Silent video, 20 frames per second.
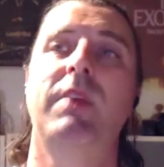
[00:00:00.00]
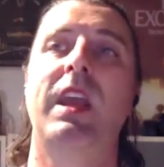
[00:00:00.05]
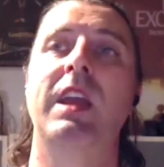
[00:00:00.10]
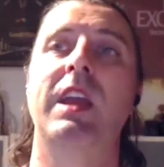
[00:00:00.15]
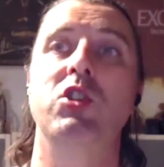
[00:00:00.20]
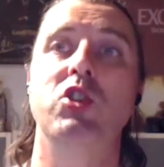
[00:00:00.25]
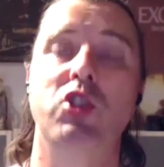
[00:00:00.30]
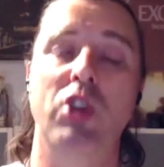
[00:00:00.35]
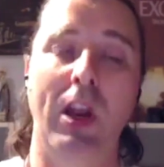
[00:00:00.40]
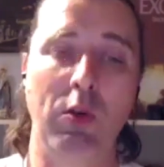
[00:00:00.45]

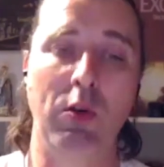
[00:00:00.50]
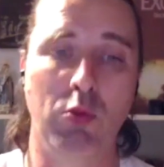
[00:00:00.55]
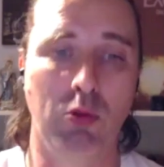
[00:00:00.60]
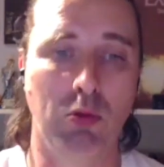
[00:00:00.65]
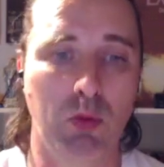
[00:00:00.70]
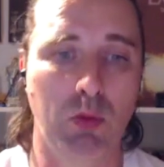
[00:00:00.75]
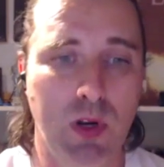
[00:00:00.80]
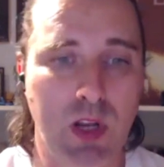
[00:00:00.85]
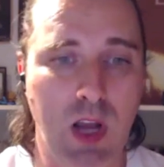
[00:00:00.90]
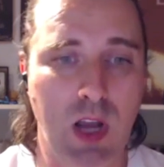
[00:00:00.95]
in
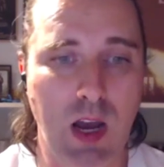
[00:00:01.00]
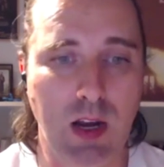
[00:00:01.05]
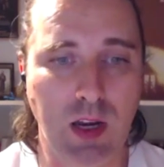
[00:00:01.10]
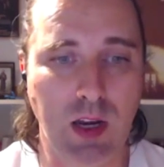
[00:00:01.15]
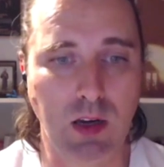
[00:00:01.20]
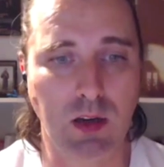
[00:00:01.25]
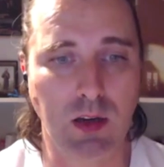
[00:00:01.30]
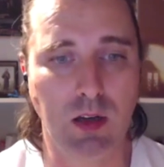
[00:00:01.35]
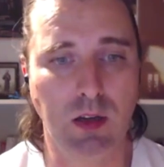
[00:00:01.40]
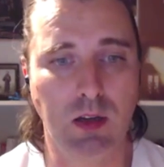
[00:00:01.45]
general
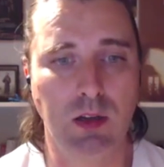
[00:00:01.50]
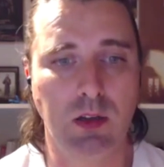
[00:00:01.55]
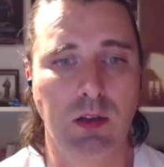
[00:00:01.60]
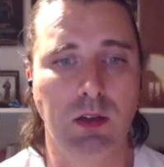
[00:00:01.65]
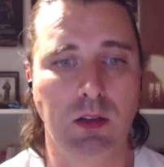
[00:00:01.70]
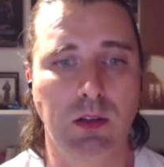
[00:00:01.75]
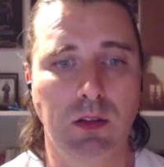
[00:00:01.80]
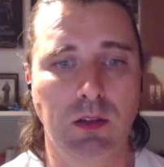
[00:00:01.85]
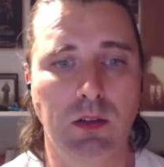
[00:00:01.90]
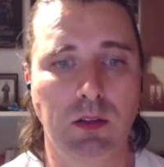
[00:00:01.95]
regarding
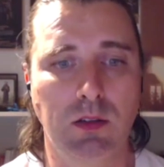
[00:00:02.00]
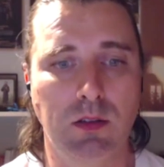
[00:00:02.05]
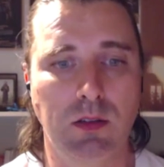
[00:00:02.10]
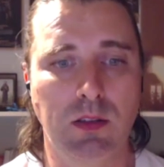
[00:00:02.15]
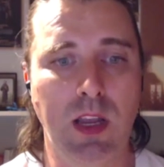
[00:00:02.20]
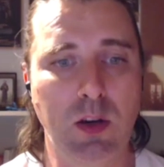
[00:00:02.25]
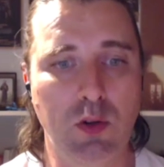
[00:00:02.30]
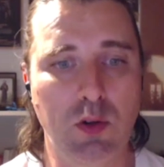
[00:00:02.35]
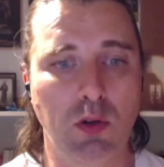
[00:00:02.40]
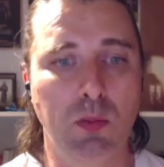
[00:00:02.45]

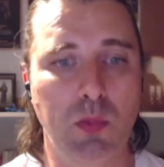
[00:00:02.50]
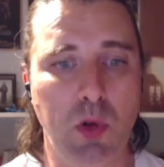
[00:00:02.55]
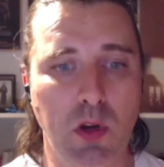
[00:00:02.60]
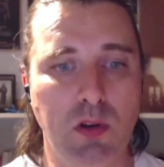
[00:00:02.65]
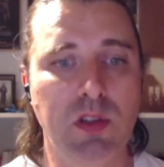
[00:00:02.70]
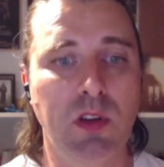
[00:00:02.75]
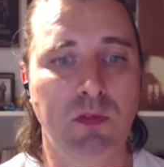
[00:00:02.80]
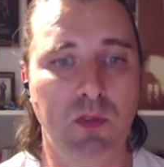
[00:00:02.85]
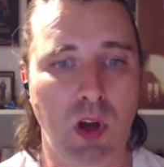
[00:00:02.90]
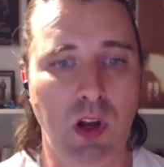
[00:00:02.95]
sexual
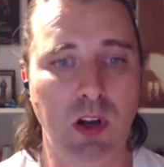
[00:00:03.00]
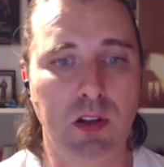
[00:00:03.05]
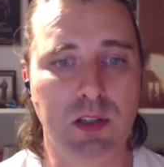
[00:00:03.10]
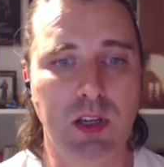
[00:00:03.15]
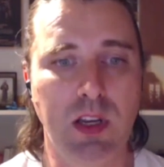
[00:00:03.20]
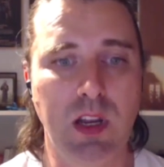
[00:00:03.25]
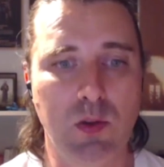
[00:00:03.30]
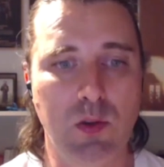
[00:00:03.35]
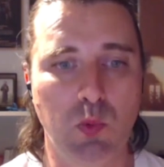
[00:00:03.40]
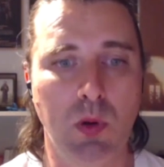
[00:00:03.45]
abuse and
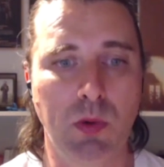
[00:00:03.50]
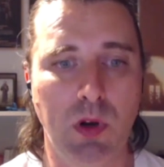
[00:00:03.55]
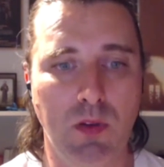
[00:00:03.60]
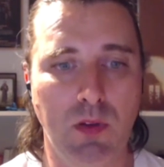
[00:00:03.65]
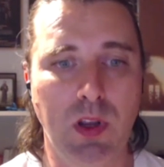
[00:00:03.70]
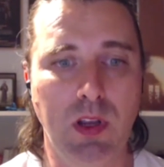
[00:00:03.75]
violence against women.